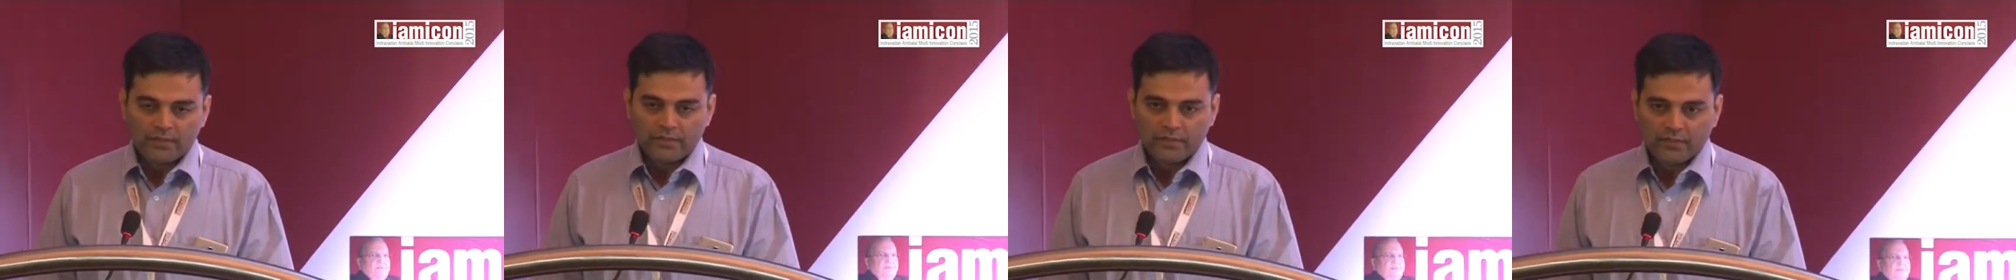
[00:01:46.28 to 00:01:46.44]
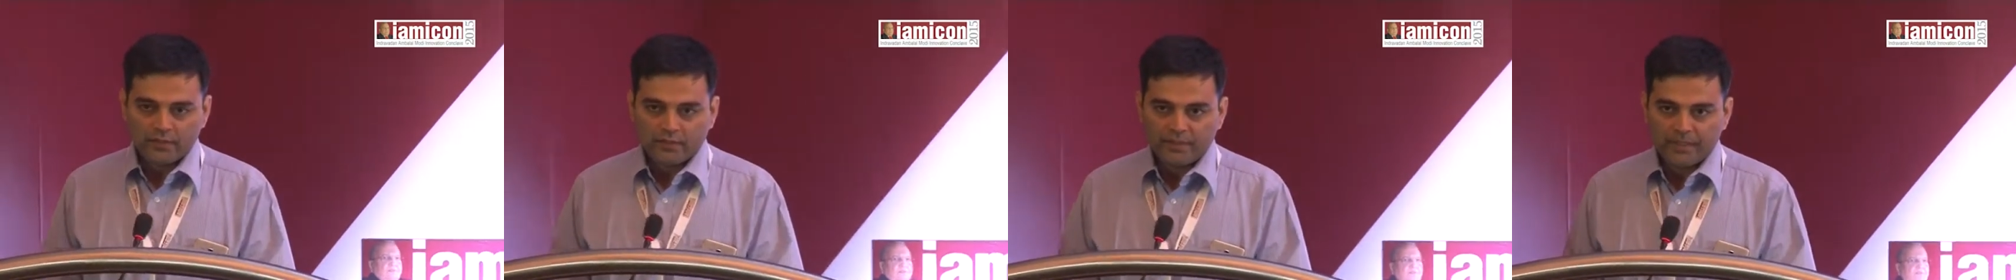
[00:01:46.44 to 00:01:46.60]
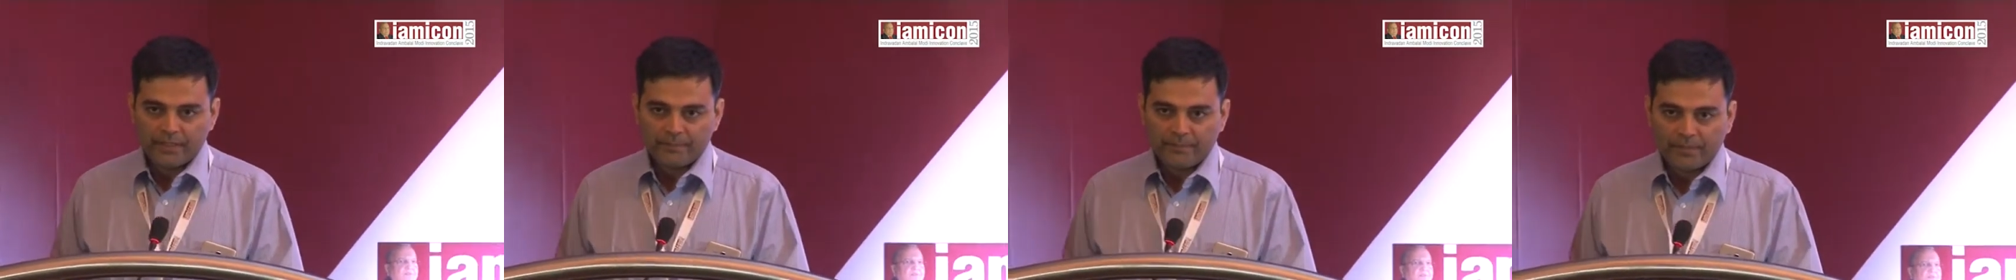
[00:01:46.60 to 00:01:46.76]
does
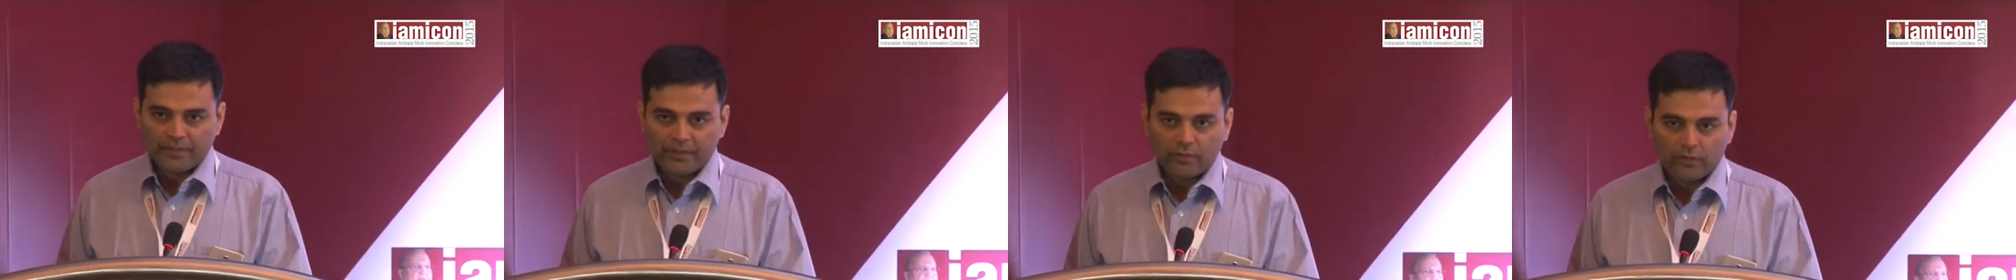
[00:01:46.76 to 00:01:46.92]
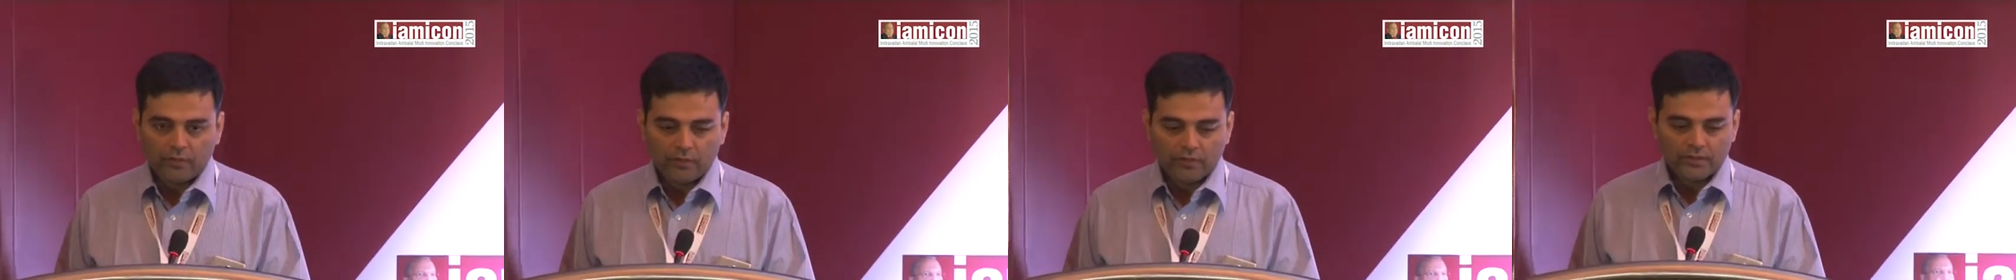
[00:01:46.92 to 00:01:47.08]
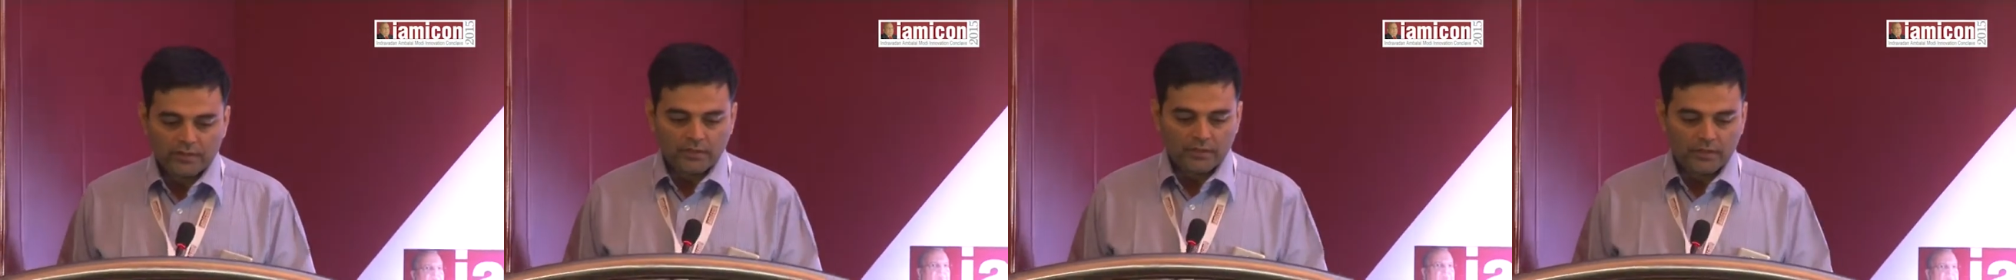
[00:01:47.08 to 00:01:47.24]
the
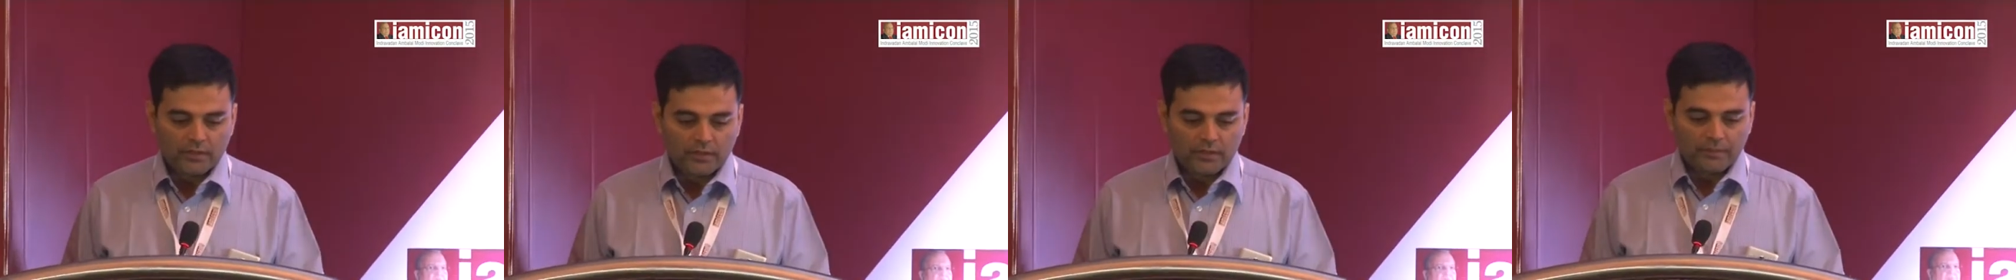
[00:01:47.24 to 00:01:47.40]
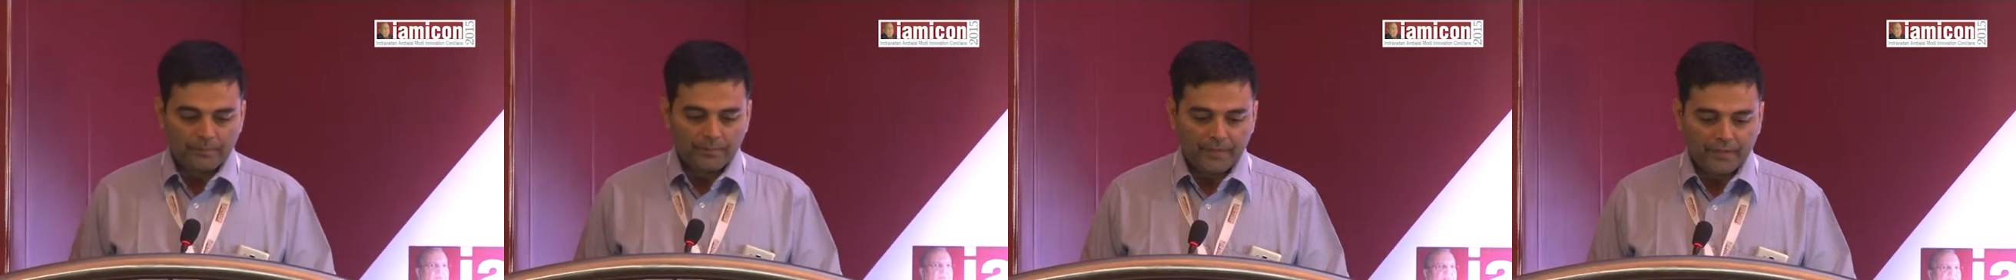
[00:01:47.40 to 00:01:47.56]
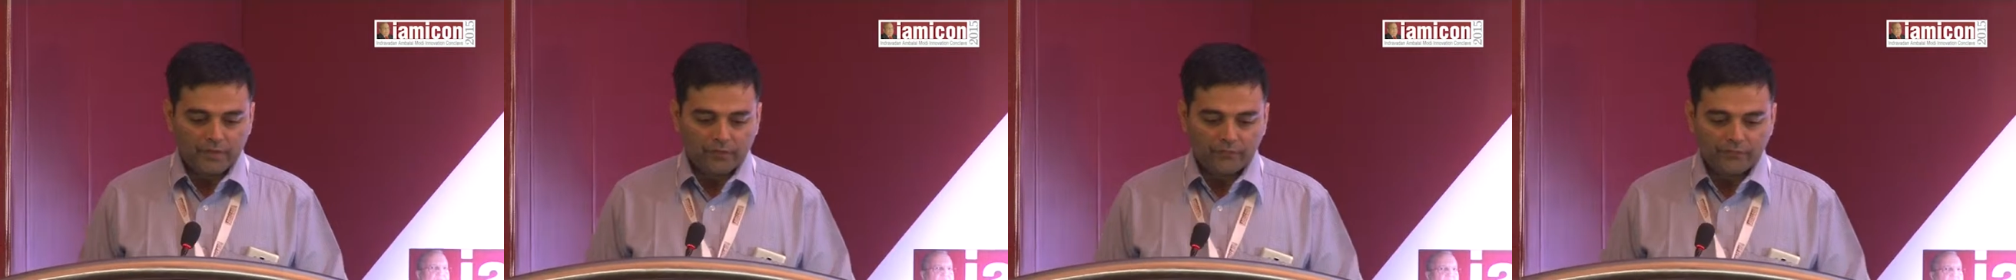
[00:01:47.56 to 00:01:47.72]

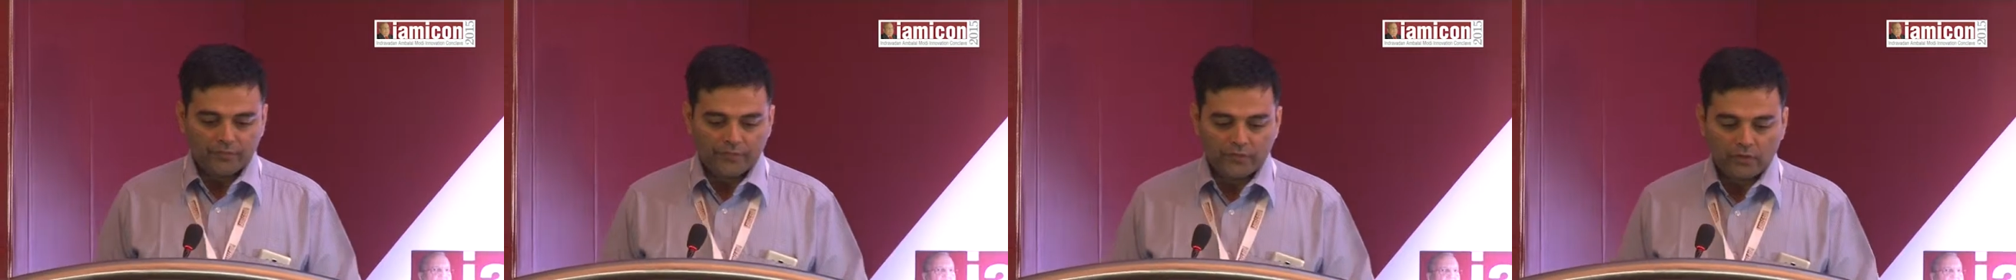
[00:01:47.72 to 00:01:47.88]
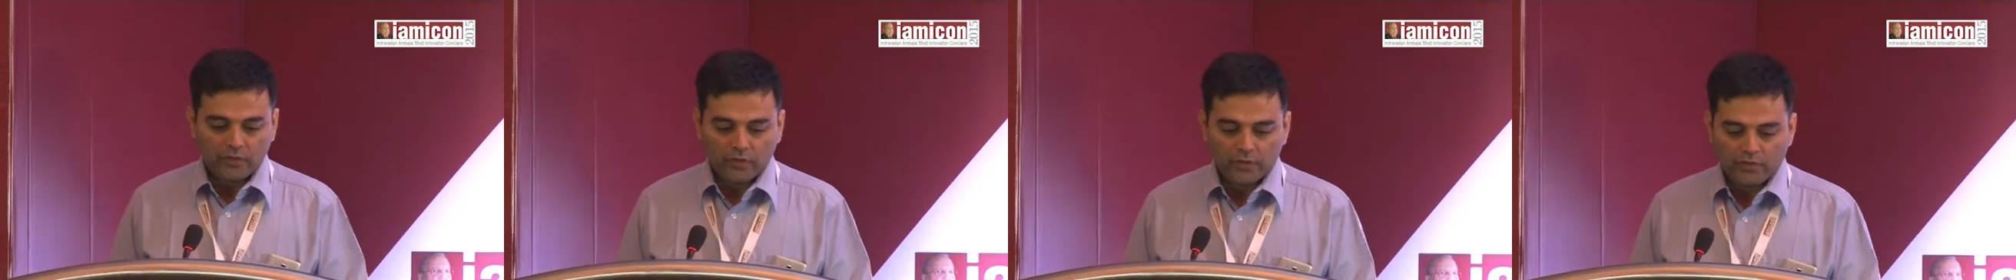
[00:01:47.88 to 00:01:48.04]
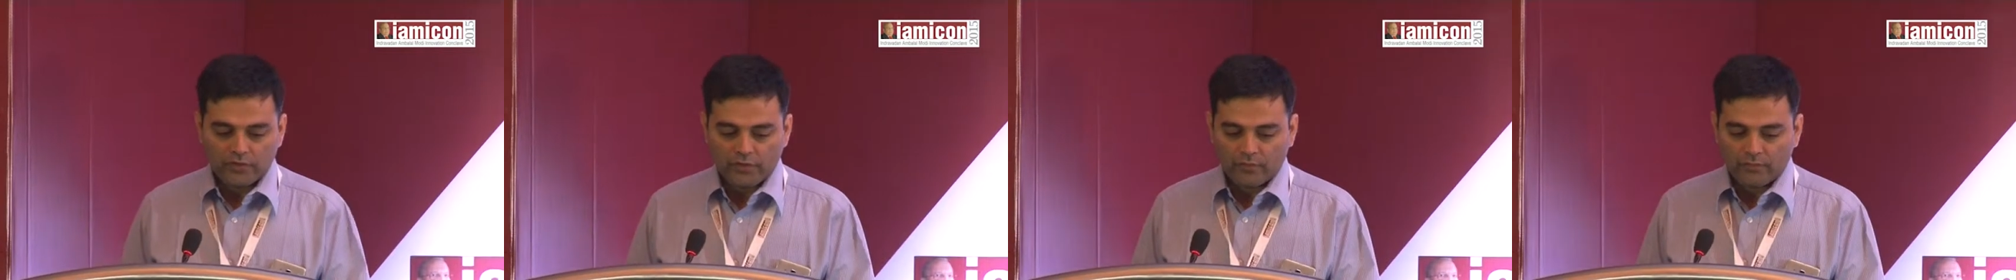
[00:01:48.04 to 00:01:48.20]

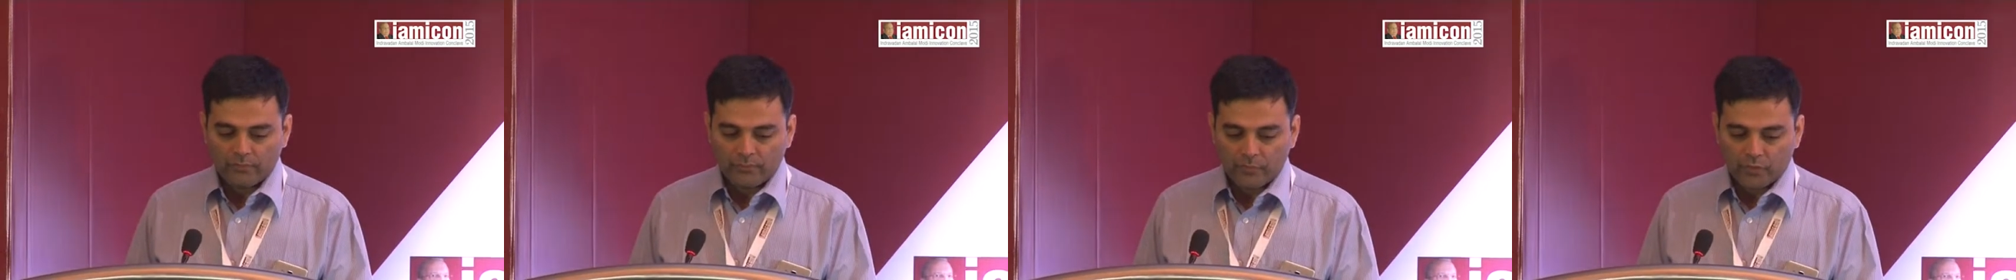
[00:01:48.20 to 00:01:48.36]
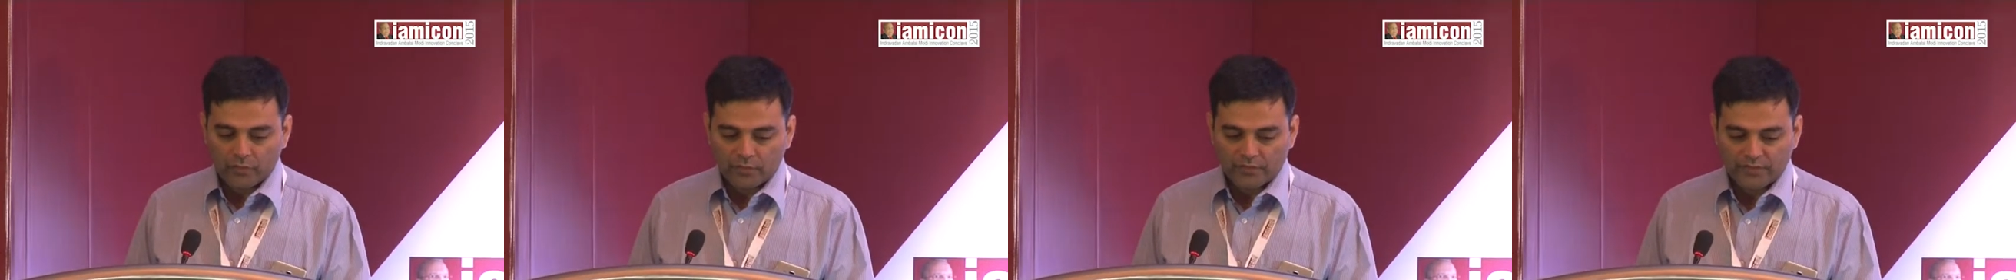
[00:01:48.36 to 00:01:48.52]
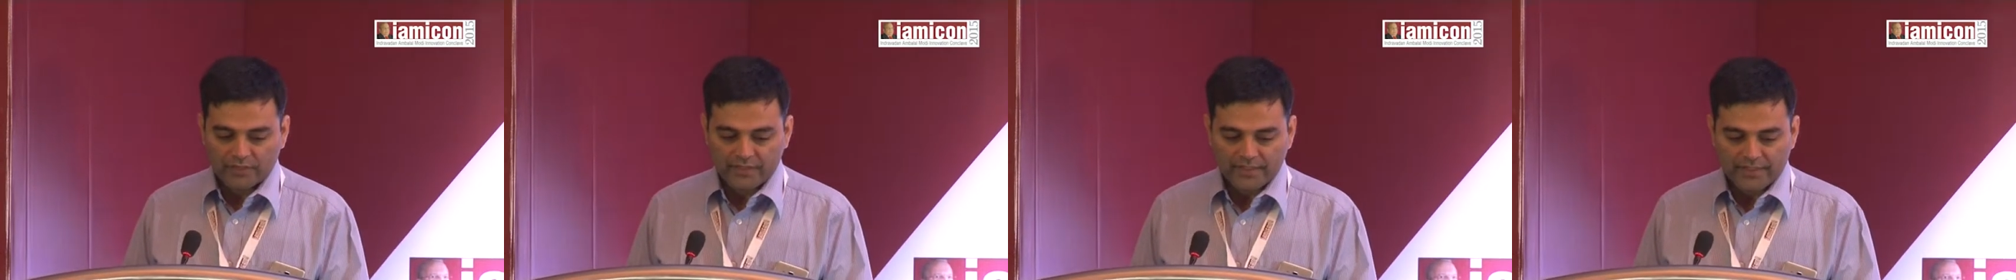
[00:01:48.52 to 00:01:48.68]
pathophysiology of
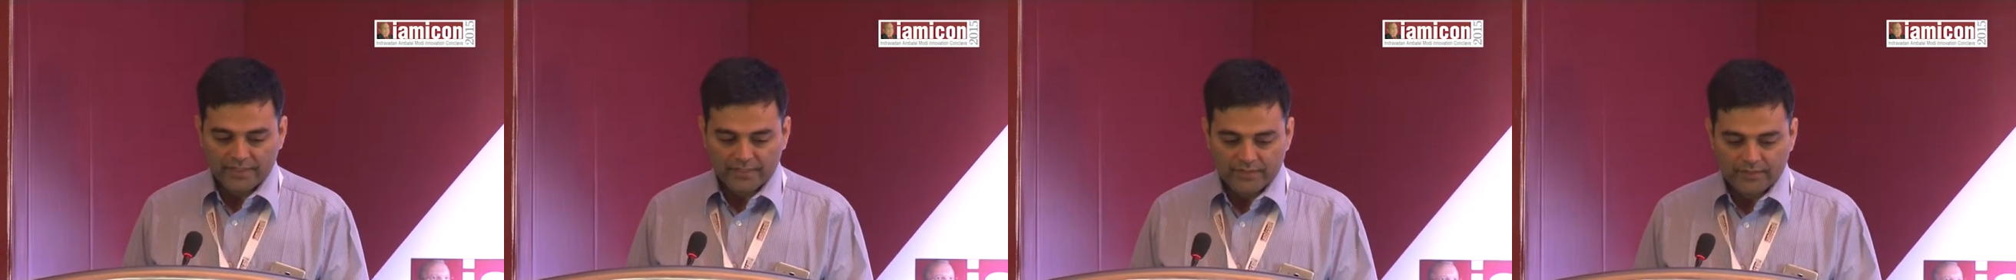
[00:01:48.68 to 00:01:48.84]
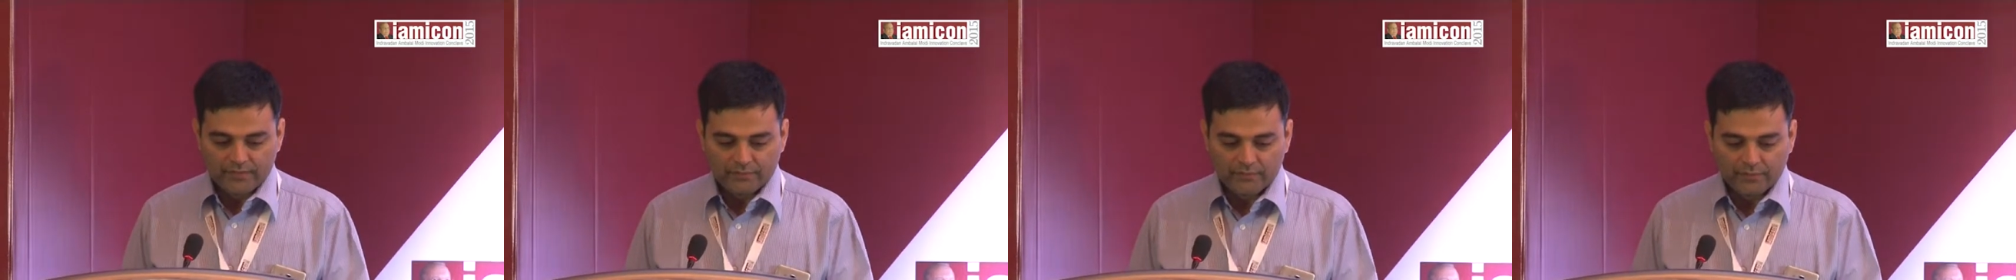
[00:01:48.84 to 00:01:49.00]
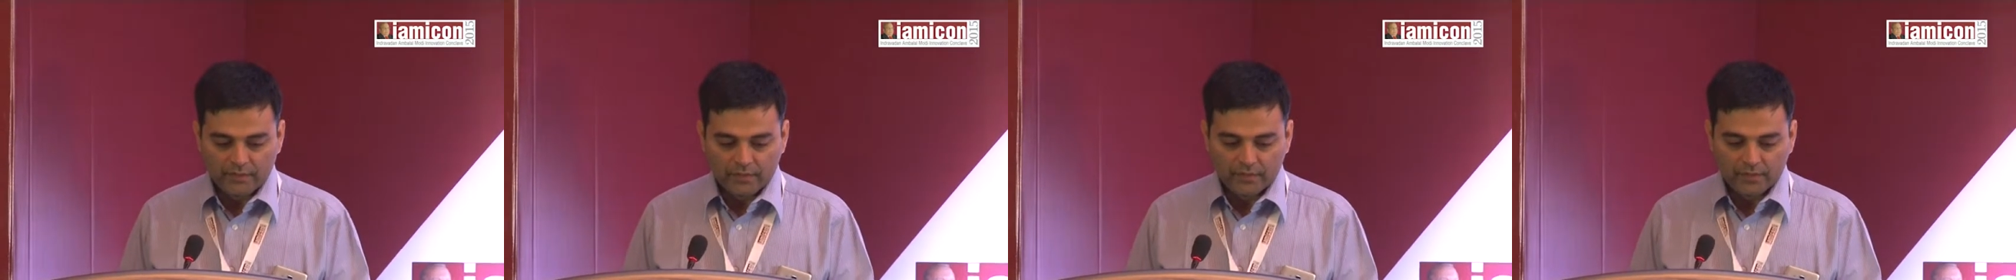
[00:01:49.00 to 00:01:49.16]
both
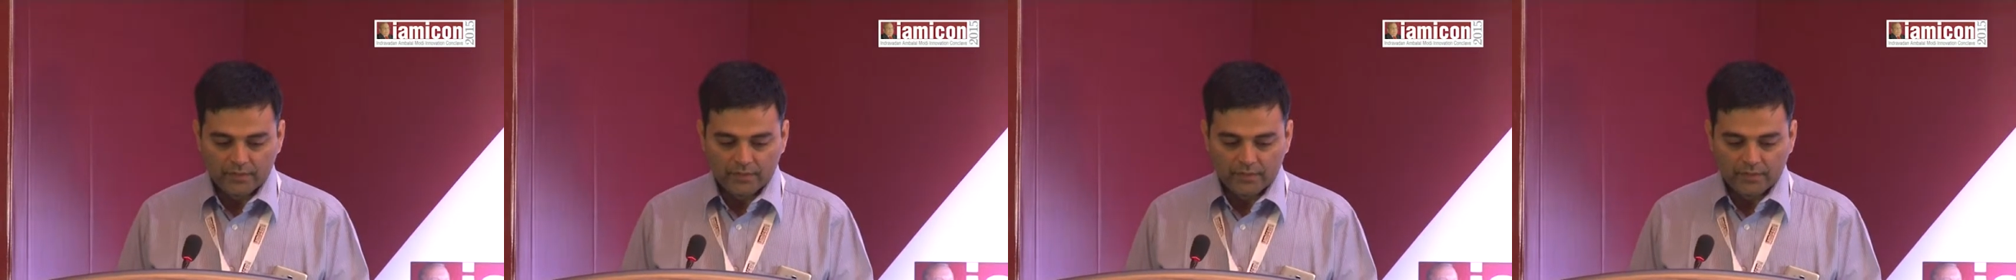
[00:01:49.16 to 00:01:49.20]
says?